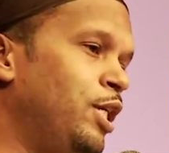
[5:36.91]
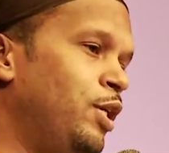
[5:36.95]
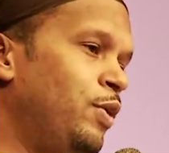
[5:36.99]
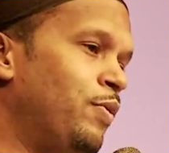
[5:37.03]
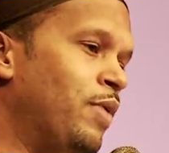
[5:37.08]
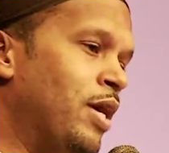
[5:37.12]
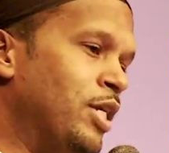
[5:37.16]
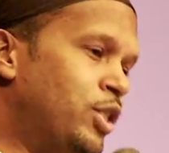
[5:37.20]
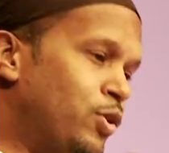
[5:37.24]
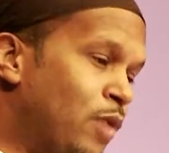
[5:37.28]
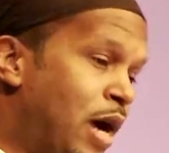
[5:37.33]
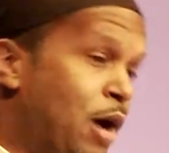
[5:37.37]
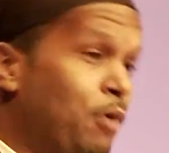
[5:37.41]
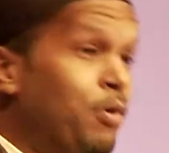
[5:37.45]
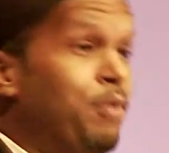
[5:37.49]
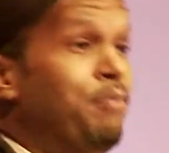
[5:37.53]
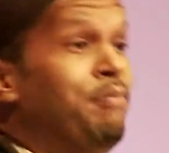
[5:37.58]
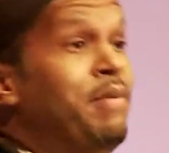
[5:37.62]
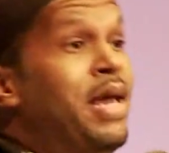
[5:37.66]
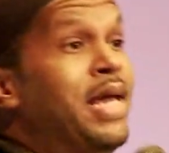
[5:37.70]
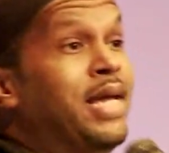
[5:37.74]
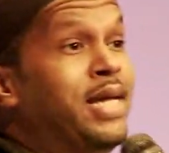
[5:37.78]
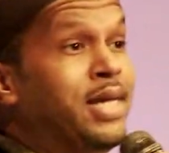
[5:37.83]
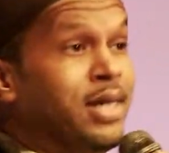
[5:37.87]
Right, so
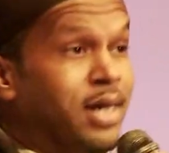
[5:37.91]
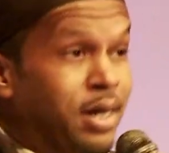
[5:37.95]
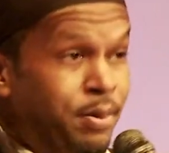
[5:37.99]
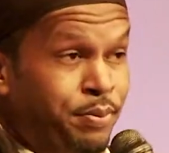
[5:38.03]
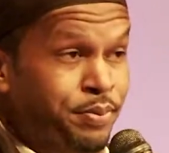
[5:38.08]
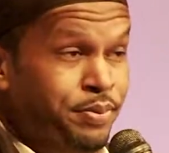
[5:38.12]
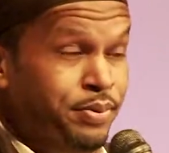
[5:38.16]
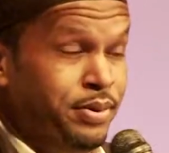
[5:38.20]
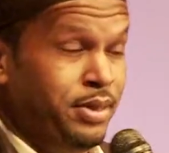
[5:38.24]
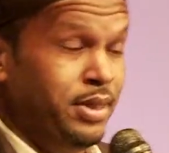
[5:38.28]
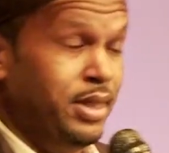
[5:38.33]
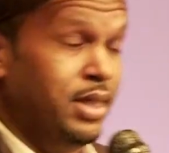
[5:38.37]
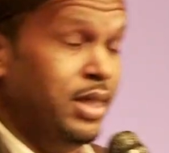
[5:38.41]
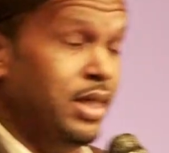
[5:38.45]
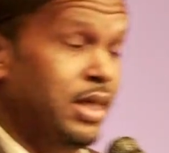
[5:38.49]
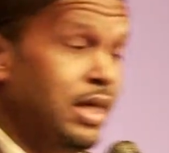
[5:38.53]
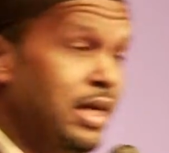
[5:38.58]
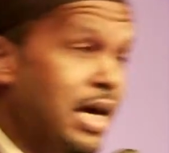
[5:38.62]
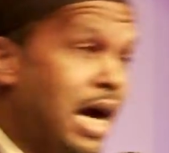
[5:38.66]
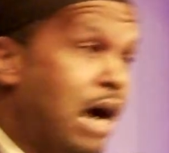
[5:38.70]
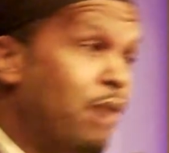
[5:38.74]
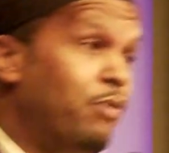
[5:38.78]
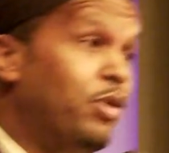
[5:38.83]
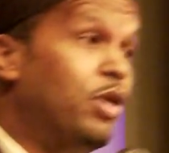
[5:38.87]

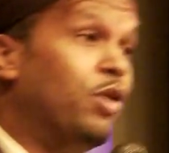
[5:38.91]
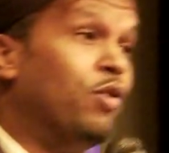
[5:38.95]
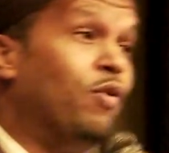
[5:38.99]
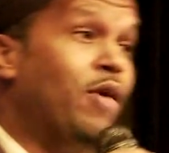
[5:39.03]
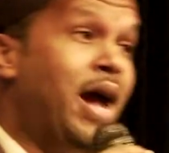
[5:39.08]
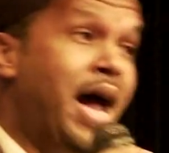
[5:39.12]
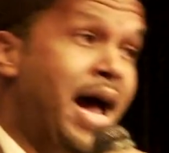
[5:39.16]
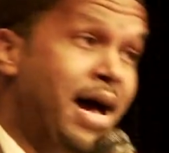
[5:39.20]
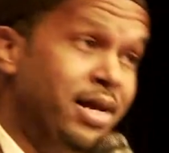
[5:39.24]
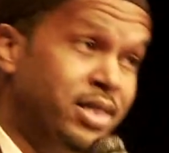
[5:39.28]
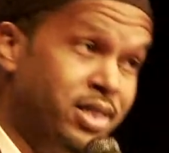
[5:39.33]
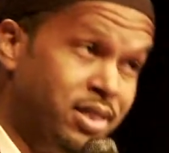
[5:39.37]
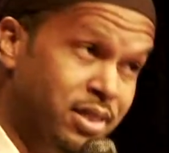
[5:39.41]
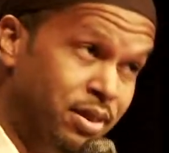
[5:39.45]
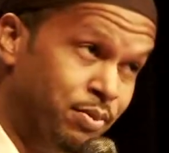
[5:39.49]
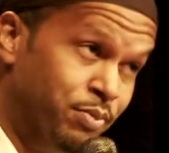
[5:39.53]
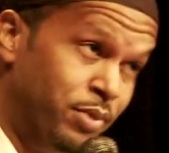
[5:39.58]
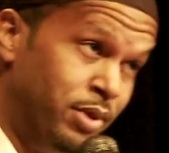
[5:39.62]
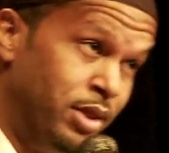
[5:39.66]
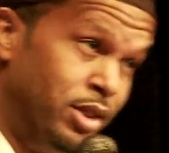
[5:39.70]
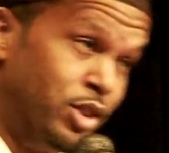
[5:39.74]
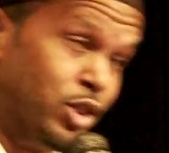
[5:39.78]
I would harass someone